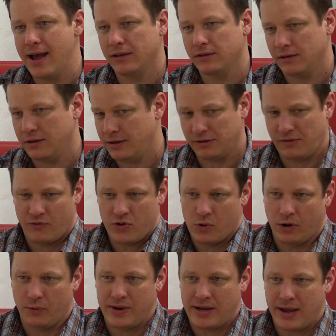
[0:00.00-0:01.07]
as a
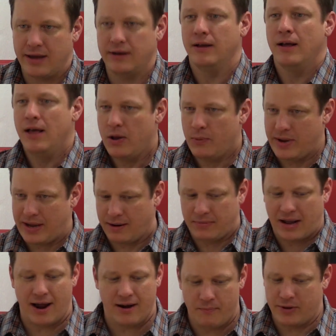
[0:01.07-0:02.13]
viewer, we can
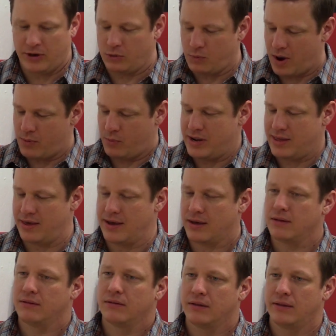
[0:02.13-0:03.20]
kind of build what we
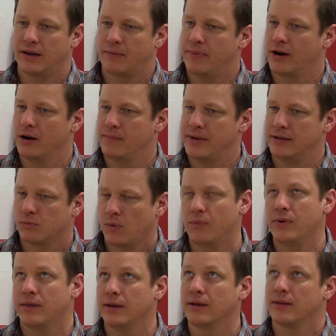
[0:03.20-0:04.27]
think bigger means, what
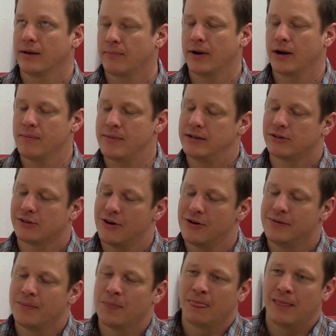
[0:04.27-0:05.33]
we think bigger means. So
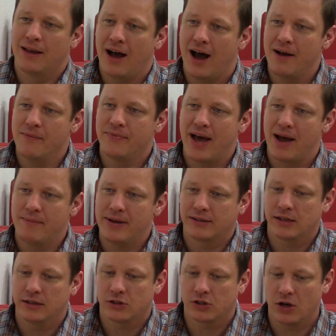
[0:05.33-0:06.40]
that makes sense.